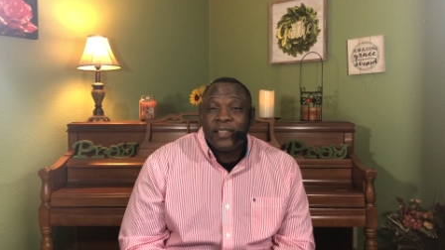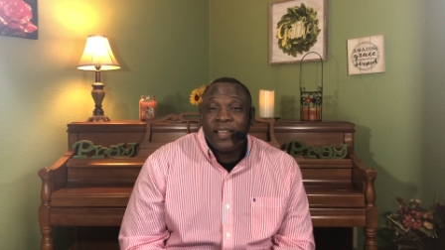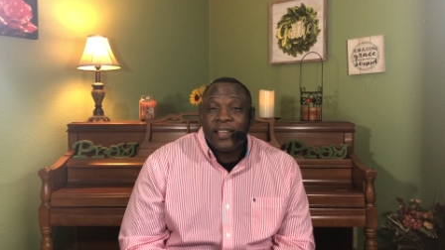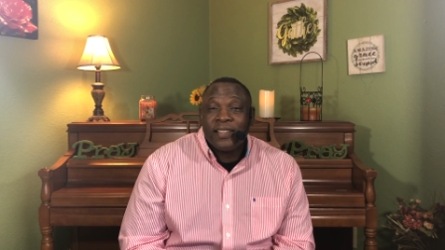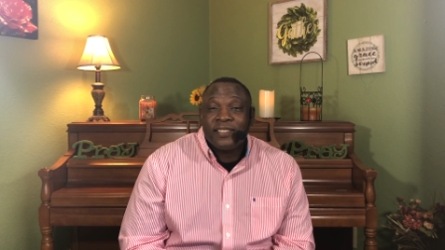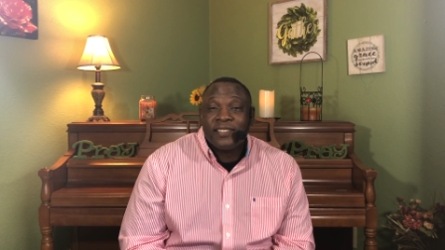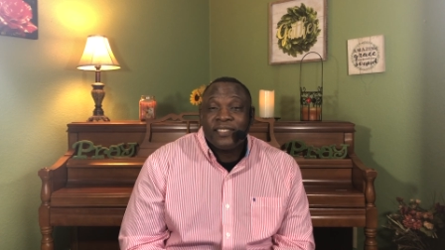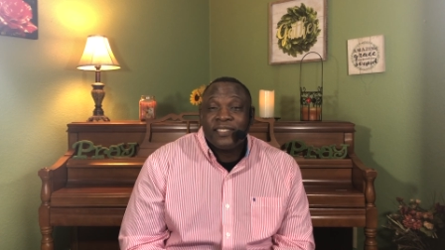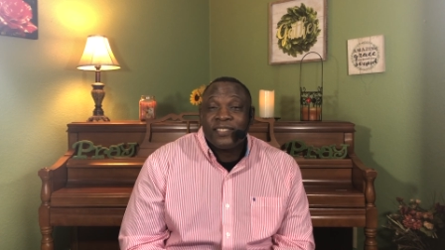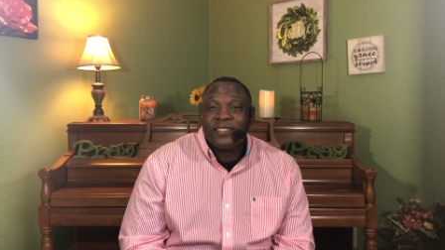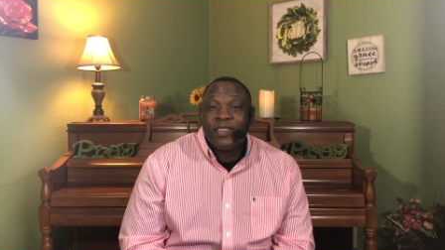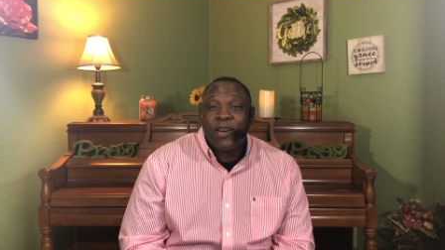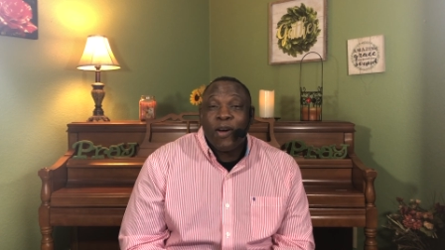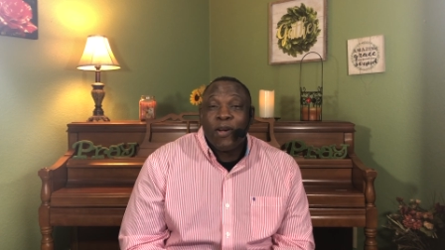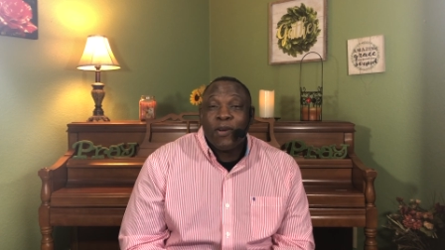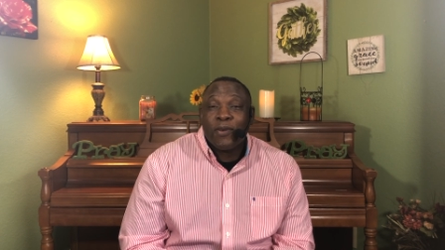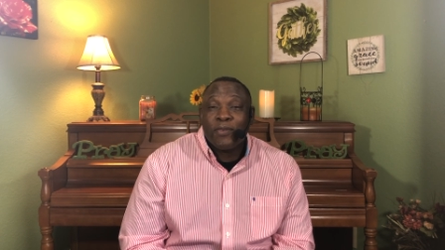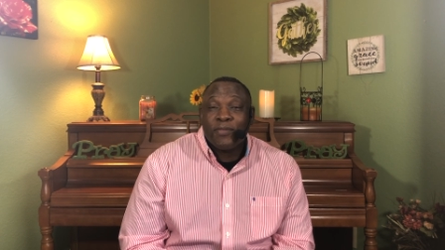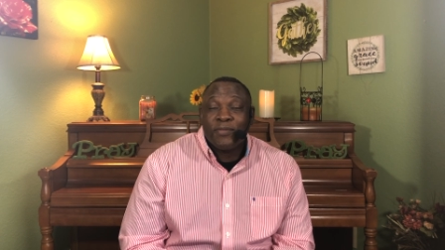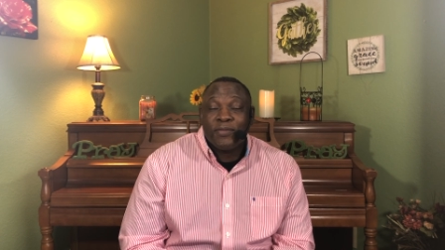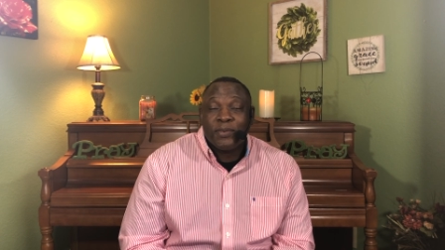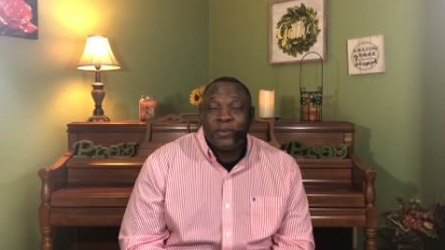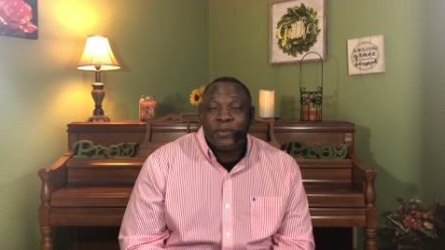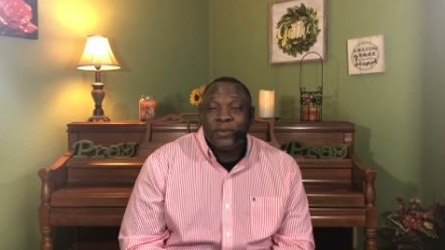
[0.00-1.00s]
that's
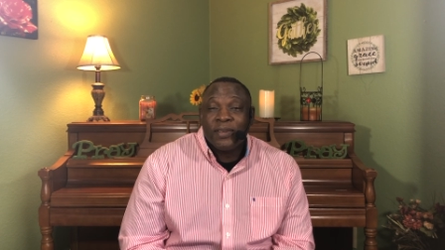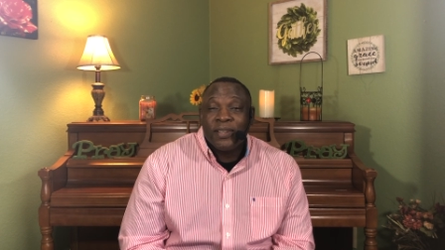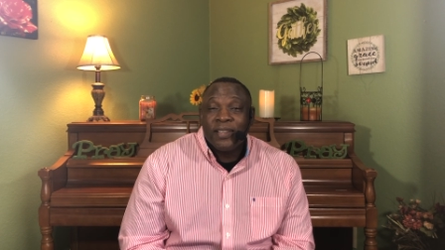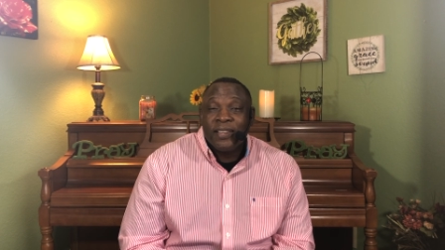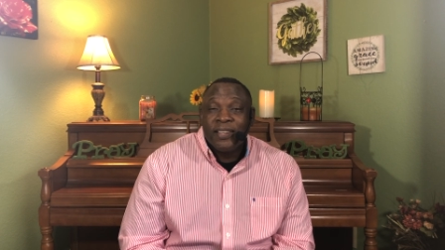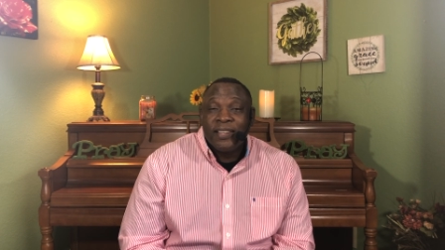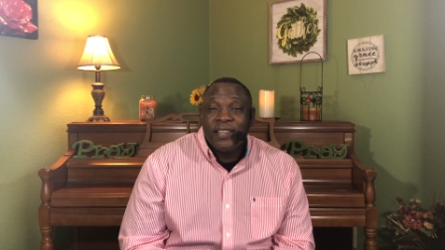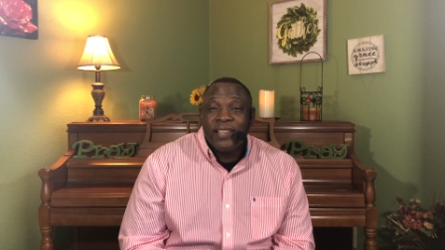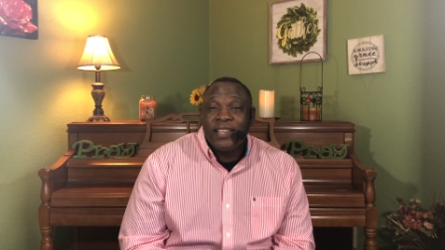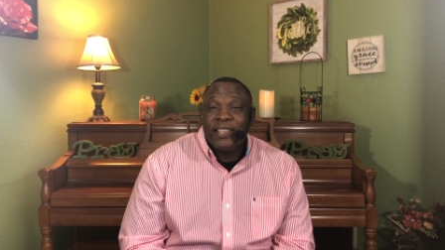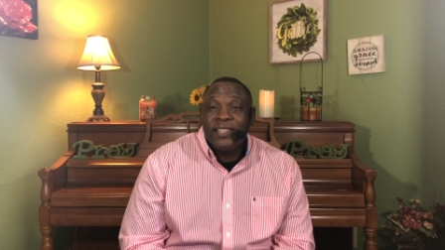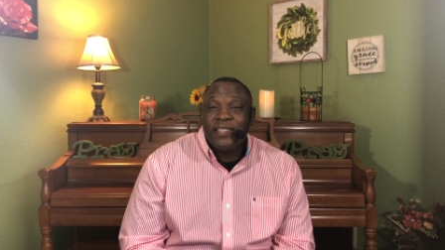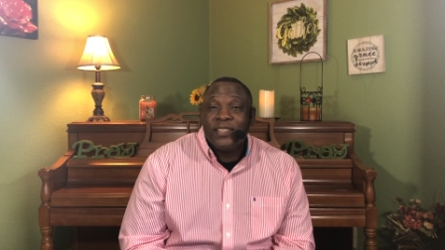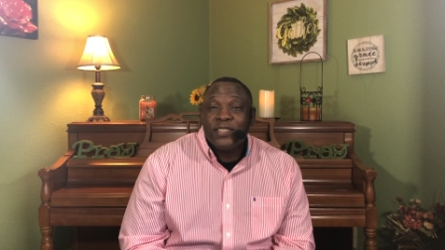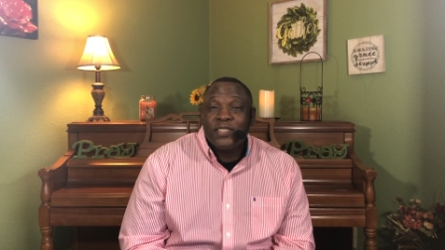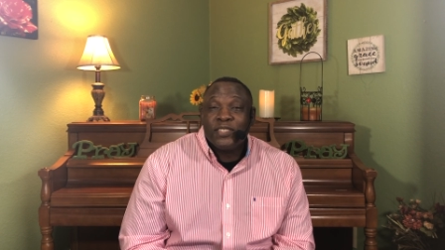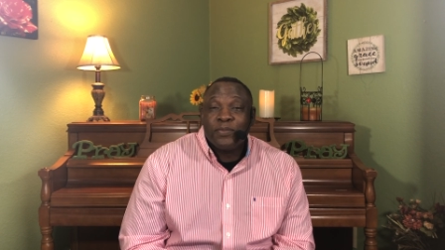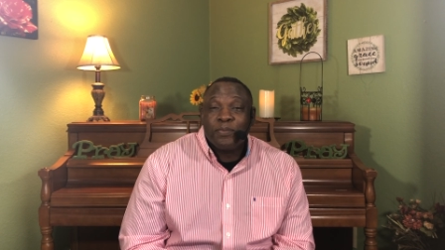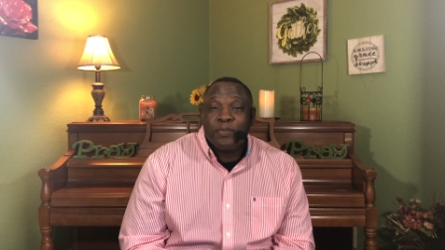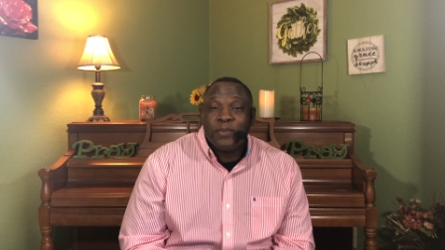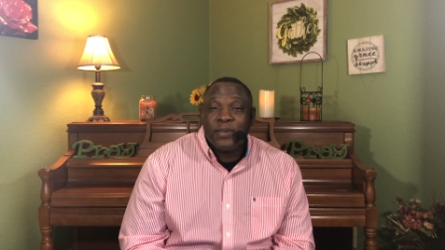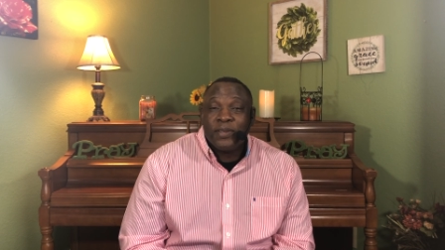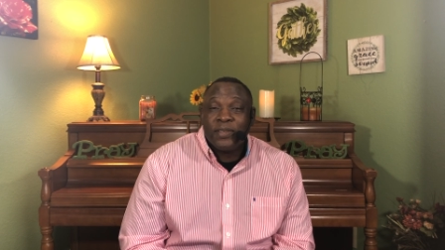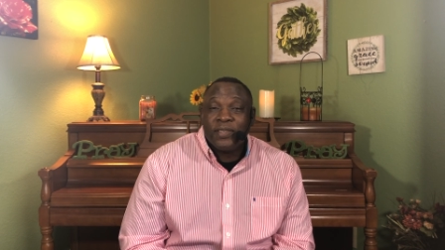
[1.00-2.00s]
sorrowful in the
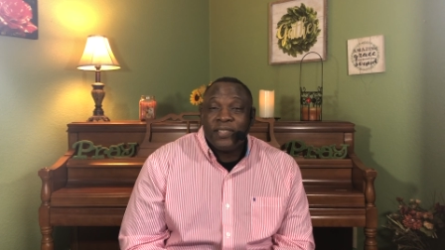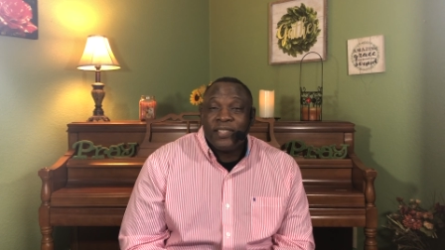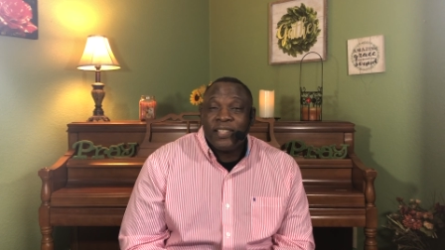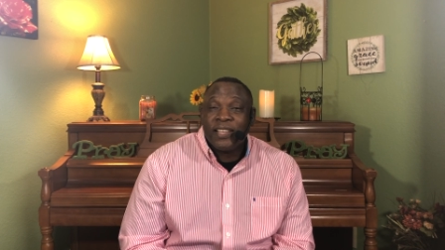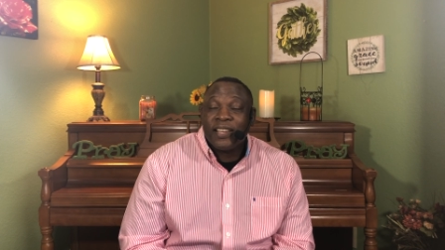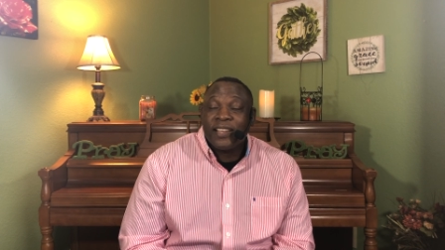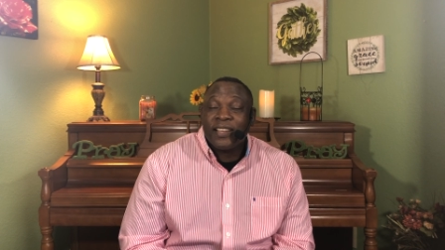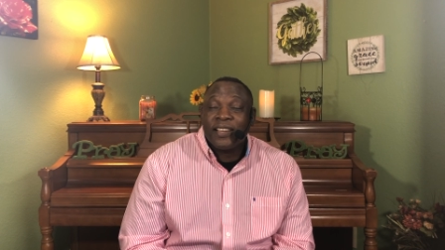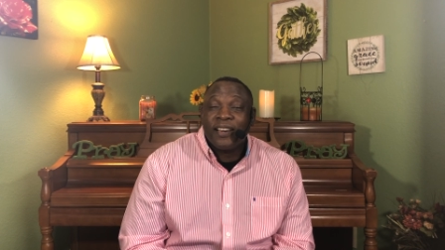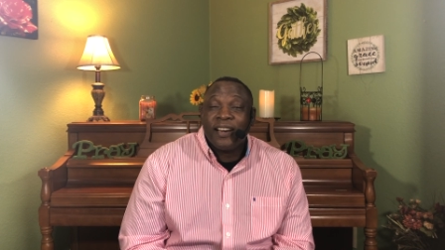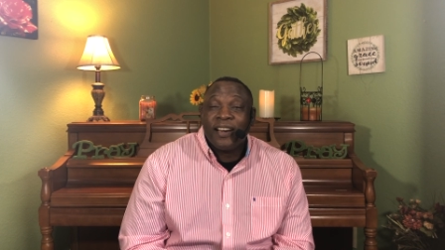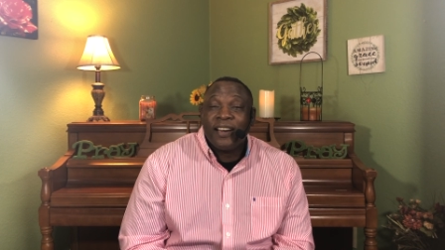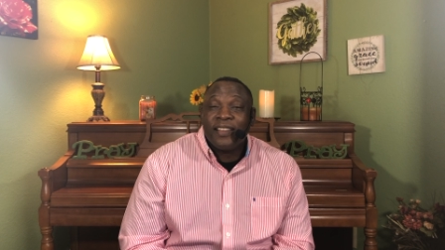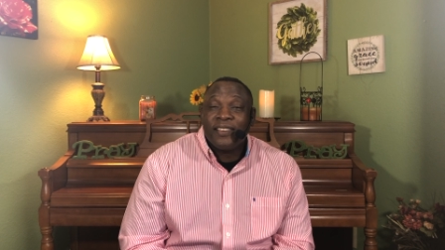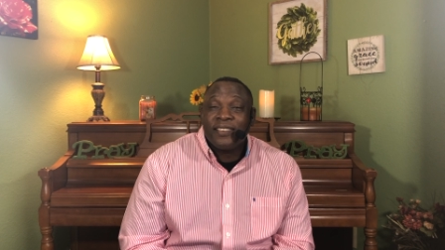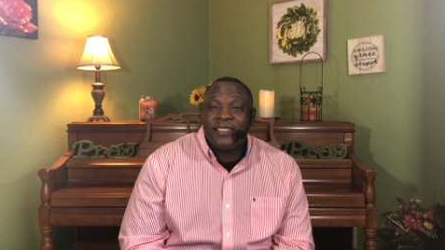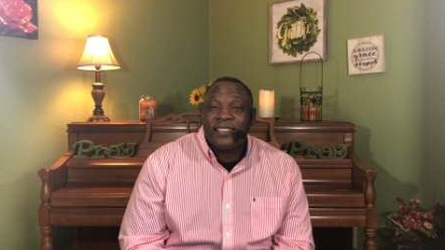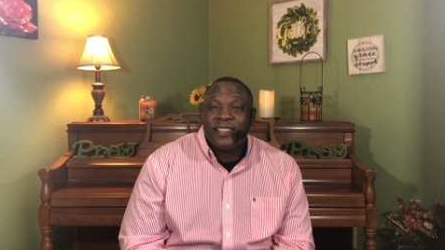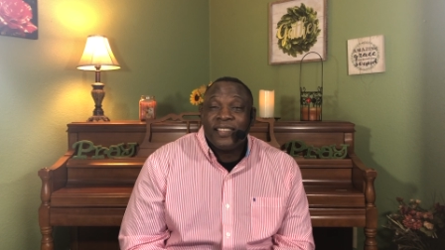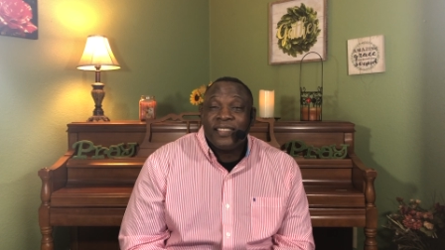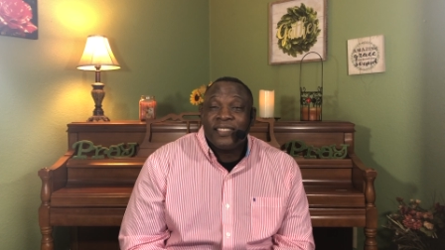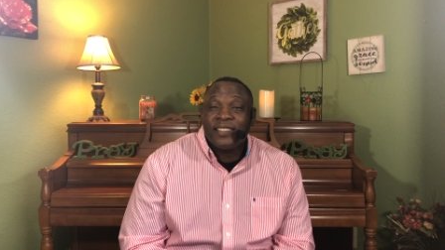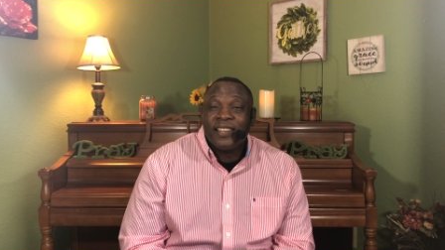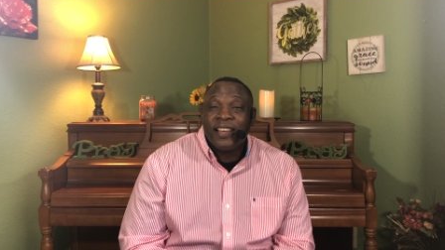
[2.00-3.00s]
spirit that God
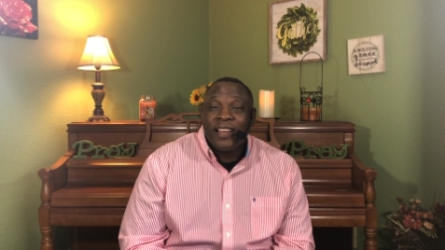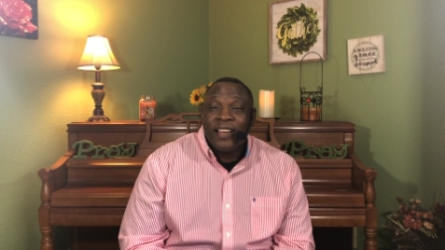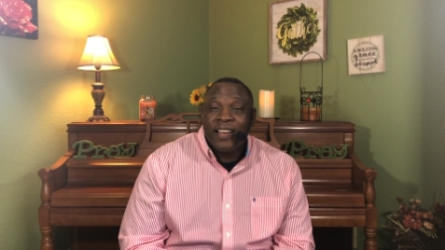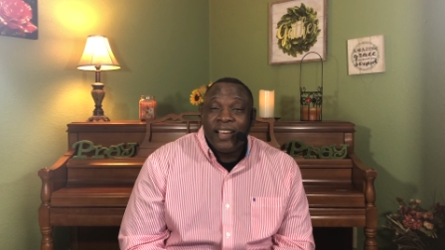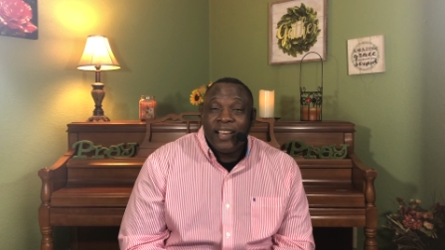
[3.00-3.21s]
says,